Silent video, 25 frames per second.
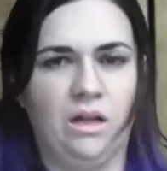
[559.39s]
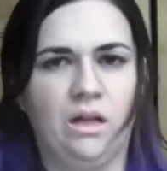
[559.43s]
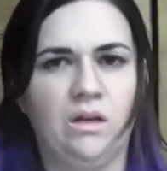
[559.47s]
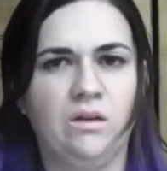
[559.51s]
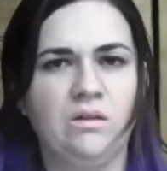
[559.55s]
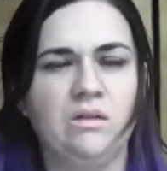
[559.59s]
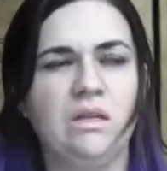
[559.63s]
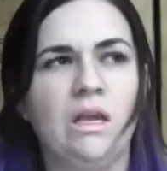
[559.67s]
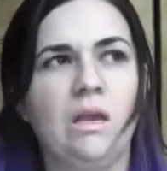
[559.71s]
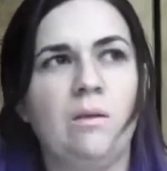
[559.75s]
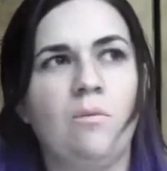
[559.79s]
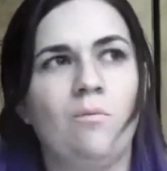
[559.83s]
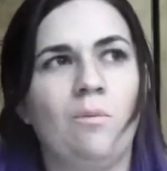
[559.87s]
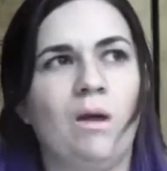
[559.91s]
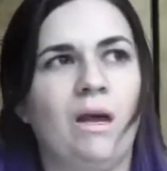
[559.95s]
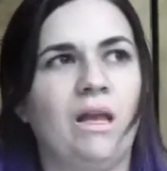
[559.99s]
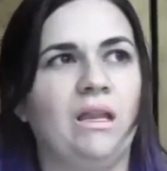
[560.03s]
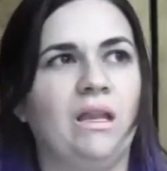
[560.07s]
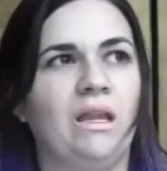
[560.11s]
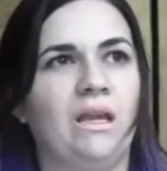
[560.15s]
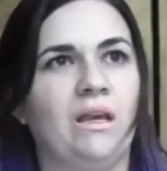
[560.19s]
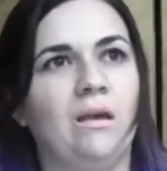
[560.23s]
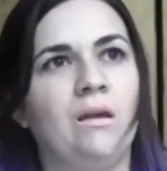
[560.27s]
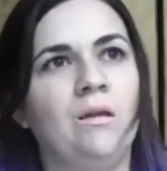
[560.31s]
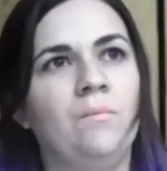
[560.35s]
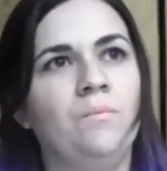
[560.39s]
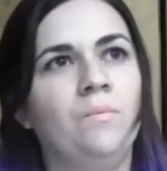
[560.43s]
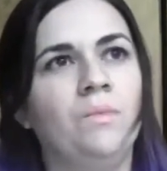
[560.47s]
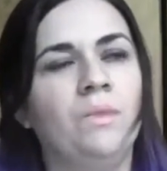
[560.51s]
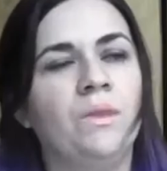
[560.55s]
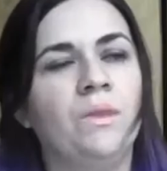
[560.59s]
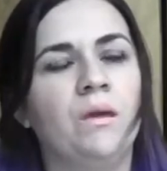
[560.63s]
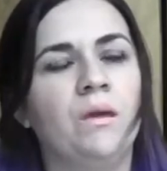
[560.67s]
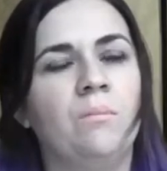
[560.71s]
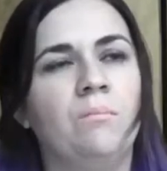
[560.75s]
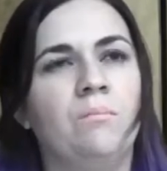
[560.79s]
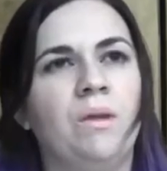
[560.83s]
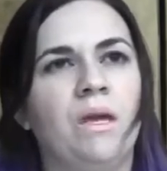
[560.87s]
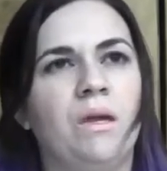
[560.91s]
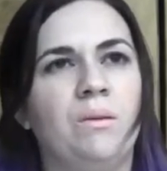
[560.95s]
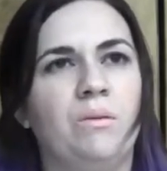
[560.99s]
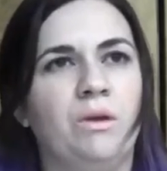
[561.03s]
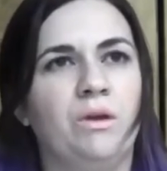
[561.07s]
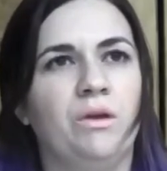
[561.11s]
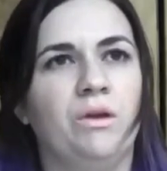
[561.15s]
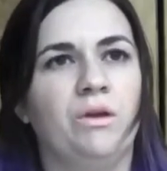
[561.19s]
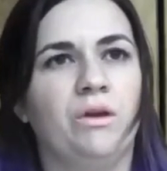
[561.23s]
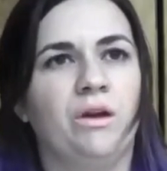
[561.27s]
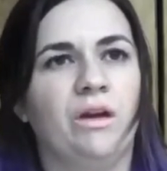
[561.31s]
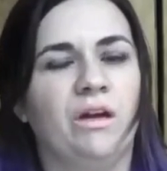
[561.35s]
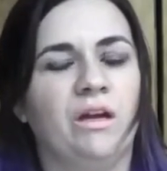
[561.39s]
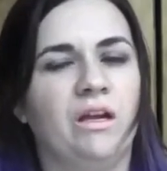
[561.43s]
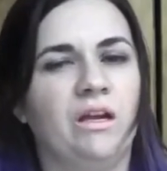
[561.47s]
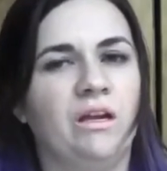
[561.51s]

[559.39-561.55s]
And also keep in mind, like, maybe you're at